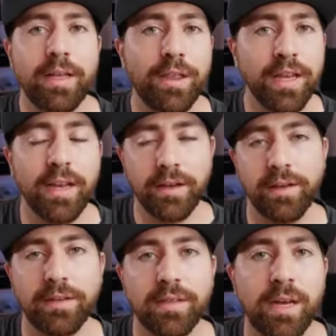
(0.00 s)
anything
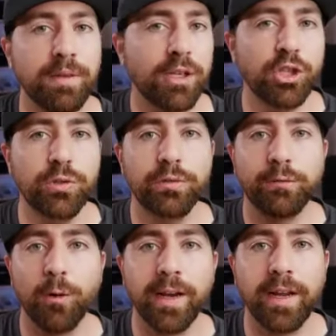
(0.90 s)
else, I'm gonna shoot in
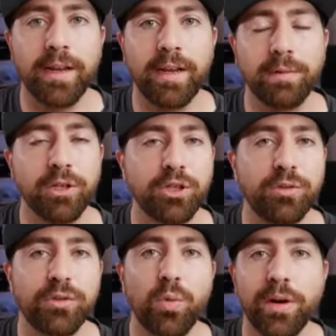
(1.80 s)
4K, I'm gonna
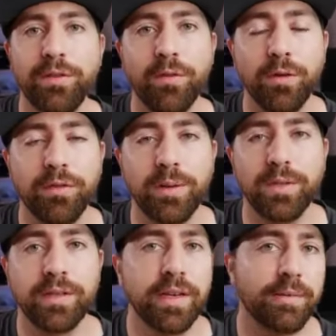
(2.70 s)
shoot 24 frames
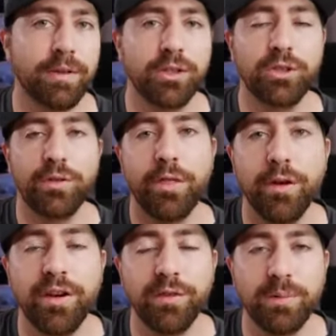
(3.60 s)
a second, I'm gonna shoot
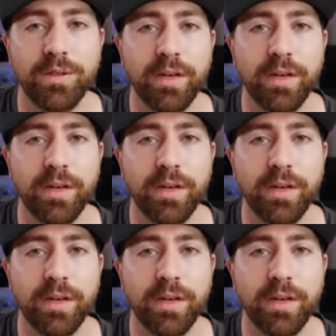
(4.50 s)
30 frames